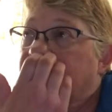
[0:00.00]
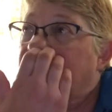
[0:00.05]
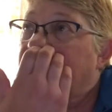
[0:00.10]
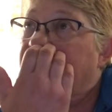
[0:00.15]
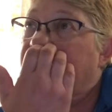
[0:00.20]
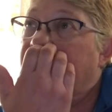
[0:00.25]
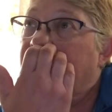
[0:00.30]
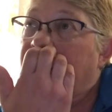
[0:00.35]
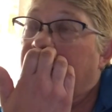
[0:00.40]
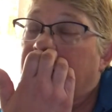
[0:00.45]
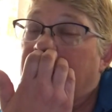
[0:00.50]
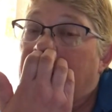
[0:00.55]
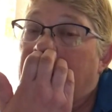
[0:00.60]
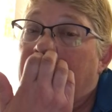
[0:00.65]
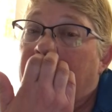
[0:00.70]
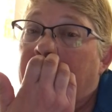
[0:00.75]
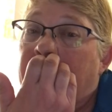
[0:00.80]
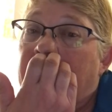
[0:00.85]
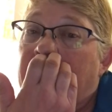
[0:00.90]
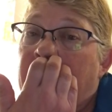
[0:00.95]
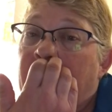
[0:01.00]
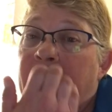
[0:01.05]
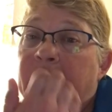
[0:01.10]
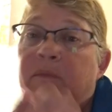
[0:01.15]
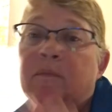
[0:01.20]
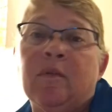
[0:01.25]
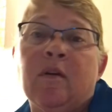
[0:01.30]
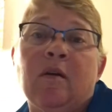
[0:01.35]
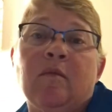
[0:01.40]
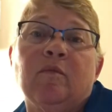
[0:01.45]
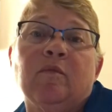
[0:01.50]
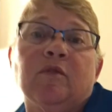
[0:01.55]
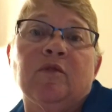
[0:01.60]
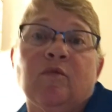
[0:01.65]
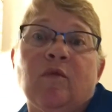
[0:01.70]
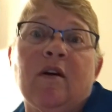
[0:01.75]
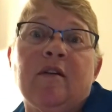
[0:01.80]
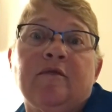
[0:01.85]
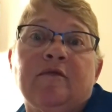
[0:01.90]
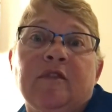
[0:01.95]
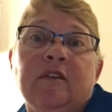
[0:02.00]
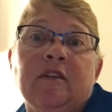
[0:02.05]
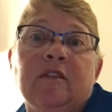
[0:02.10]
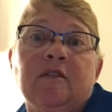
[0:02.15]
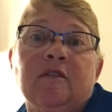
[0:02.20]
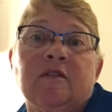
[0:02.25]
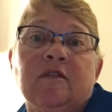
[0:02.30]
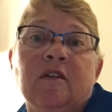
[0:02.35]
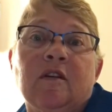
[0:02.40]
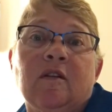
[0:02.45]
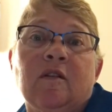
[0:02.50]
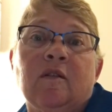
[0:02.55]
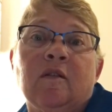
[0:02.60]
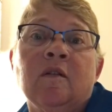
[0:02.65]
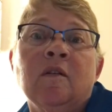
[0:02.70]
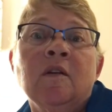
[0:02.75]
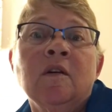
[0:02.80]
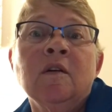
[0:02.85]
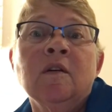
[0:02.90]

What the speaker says: I never had a problem with wet feet. So